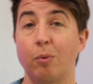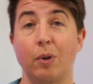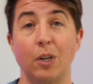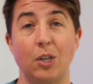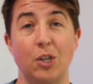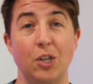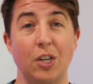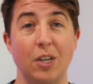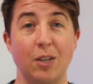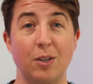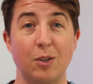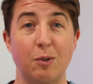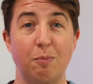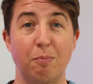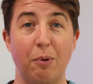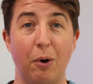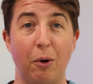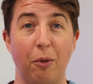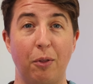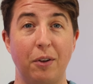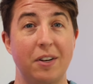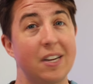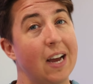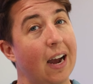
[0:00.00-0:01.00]
which is
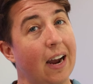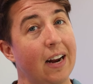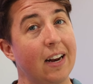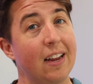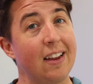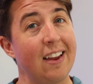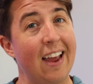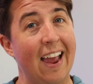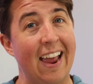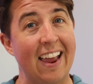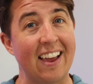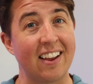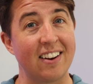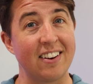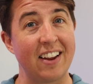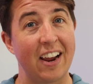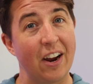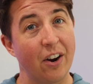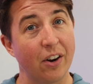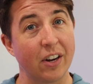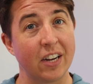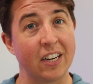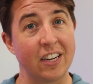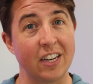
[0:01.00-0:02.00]
both tidy and
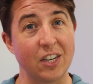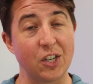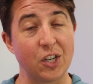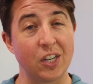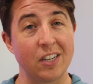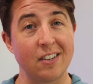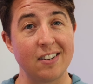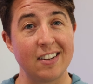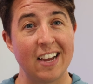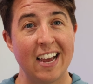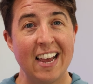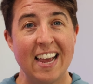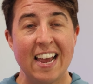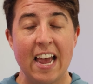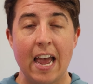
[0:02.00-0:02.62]
air-conditioned,